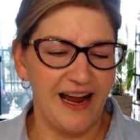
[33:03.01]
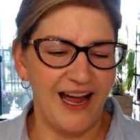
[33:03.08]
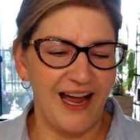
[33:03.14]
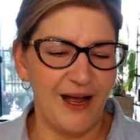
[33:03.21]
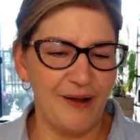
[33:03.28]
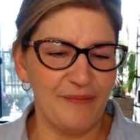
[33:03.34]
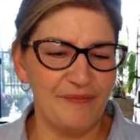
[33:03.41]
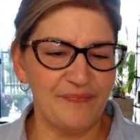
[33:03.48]

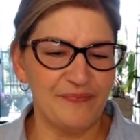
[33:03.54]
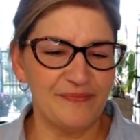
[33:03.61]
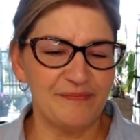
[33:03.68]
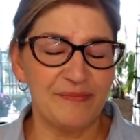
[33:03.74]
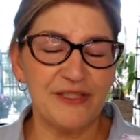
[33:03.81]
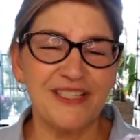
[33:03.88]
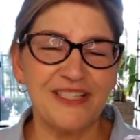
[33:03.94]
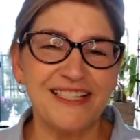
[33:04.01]

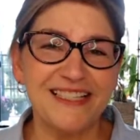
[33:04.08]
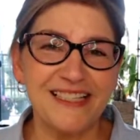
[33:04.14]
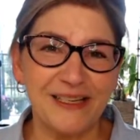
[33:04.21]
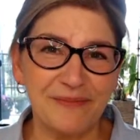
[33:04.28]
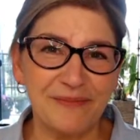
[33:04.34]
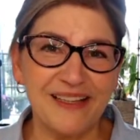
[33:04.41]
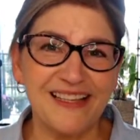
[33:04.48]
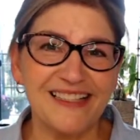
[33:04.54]
But she
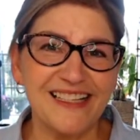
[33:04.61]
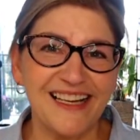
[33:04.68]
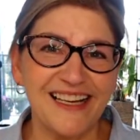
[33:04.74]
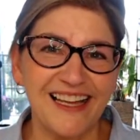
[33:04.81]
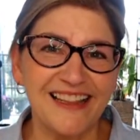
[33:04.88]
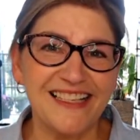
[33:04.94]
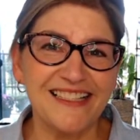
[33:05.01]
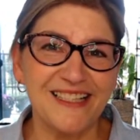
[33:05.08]
sent me these. I
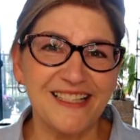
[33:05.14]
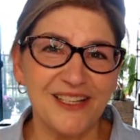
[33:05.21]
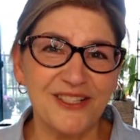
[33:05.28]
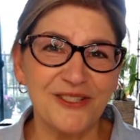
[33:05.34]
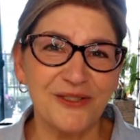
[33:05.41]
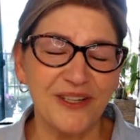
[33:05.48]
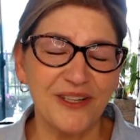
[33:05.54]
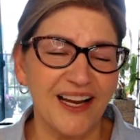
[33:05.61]
got these
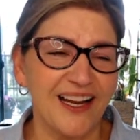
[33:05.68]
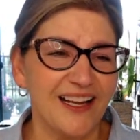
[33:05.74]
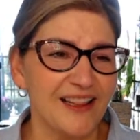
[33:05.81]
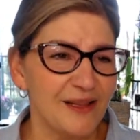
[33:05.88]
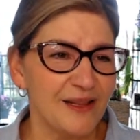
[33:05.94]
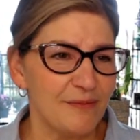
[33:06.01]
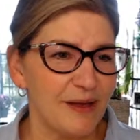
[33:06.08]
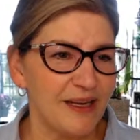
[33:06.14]
yesterday
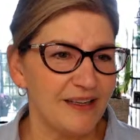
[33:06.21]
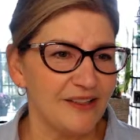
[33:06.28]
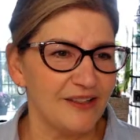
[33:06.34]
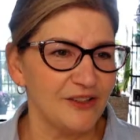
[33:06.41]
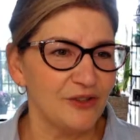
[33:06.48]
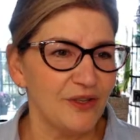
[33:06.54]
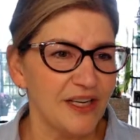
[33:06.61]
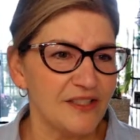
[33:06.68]
in the
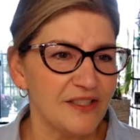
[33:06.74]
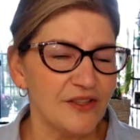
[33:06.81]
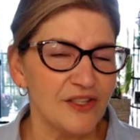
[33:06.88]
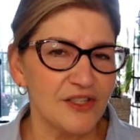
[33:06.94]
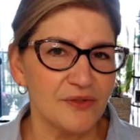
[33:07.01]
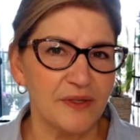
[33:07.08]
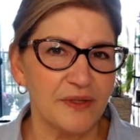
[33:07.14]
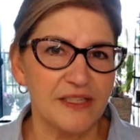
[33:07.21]
mail. You guys are the
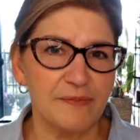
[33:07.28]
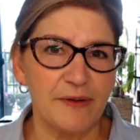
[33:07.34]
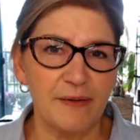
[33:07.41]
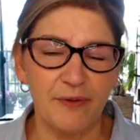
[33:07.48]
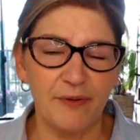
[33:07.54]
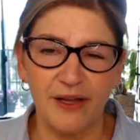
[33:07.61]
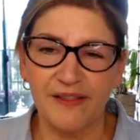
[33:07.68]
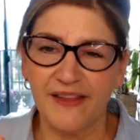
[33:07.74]
sweetest
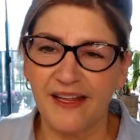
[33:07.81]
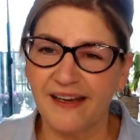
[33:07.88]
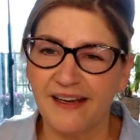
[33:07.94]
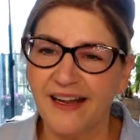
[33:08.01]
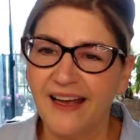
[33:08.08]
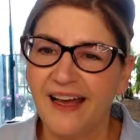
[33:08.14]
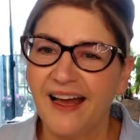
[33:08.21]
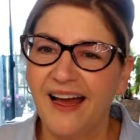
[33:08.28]
people. And then
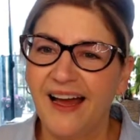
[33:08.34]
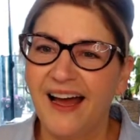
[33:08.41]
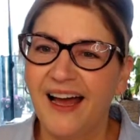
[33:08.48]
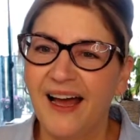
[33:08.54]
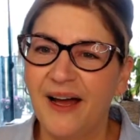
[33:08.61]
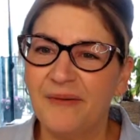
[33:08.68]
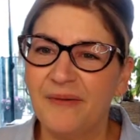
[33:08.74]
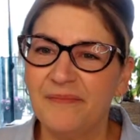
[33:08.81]

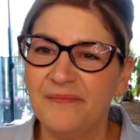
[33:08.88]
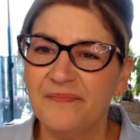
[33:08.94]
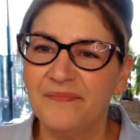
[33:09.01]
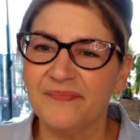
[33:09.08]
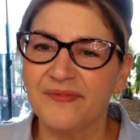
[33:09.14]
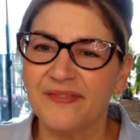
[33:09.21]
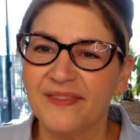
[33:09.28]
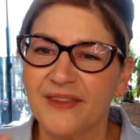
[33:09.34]

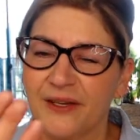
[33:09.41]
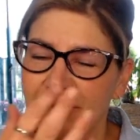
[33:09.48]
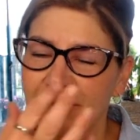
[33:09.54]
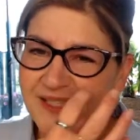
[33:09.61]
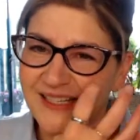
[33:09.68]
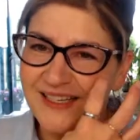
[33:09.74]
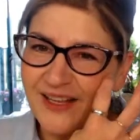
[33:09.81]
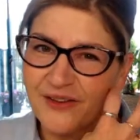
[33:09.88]
there
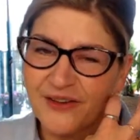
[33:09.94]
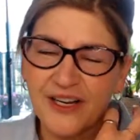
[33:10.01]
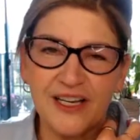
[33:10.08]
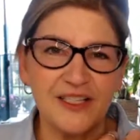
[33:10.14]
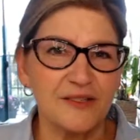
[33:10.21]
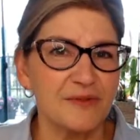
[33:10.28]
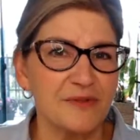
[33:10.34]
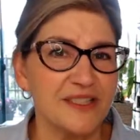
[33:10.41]
was another
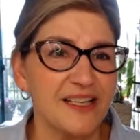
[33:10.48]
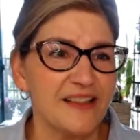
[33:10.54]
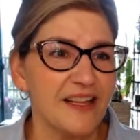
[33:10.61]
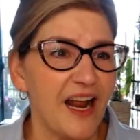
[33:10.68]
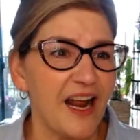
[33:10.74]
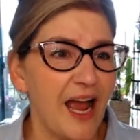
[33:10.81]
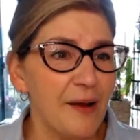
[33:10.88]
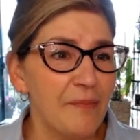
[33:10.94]
customer said
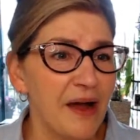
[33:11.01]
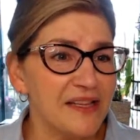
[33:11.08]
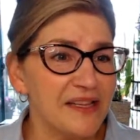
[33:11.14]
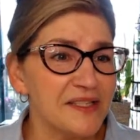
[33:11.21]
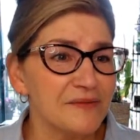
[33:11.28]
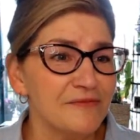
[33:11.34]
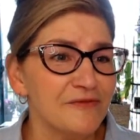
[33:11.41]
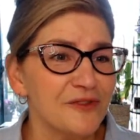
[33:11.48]
that I
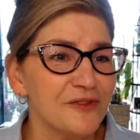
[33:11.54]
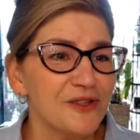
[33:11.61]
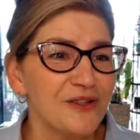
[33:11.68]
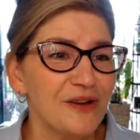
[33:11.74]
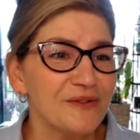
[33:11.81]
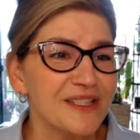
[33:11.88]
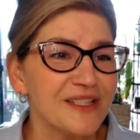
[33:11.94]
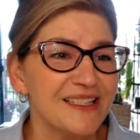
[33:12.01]
bought some for you.
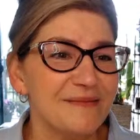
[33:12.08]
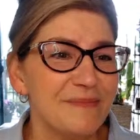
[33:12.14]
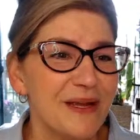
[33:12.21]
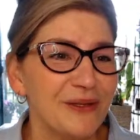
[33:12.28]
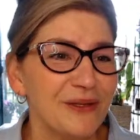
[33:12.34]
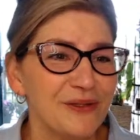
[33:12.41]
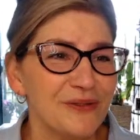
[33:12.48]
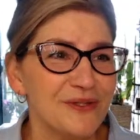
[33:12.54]
I was going to
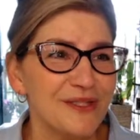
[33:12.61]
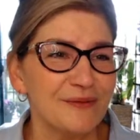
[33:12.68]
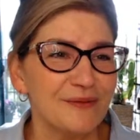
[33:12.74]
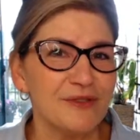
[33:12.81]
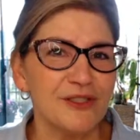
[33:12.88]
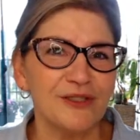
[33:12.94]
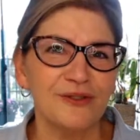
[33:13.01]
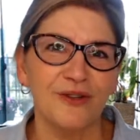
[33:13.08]
mail you
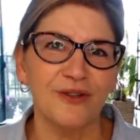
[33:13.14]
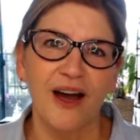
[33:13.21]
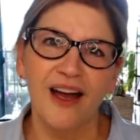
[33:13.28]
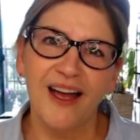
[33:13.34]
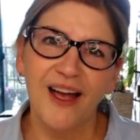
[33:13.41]
some too.